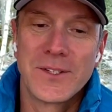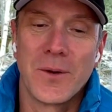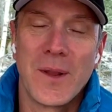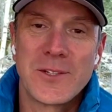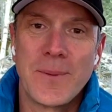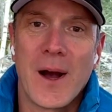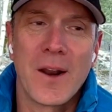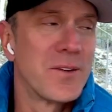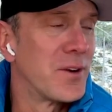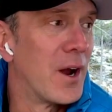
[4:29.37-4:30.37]
So let's be
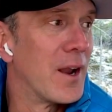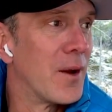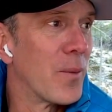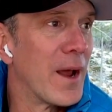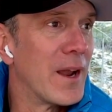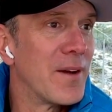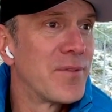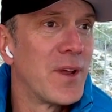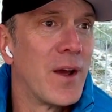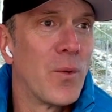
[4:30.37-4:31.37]
honest. When I
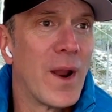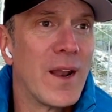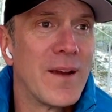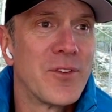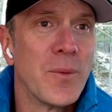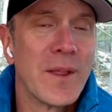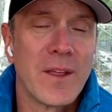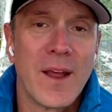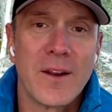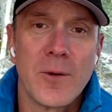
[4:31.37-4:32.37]
left New
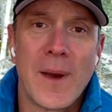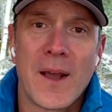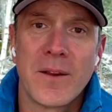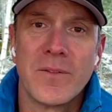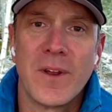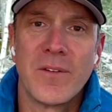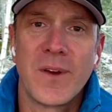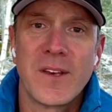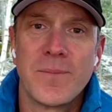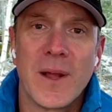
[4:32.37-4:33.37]
England, I had to go back and
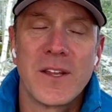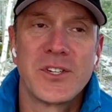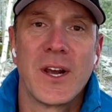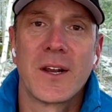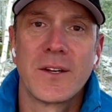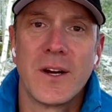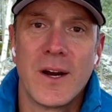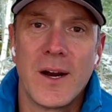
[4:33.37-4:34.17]
face Belichick,